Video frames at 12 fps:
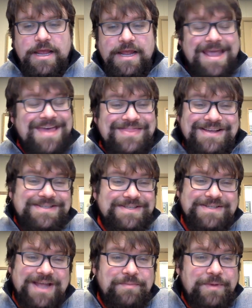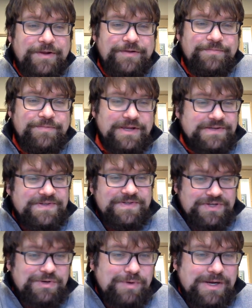Again, this is
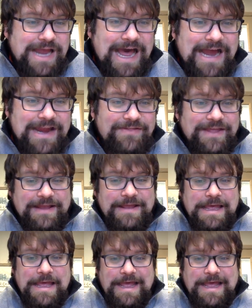to a guy that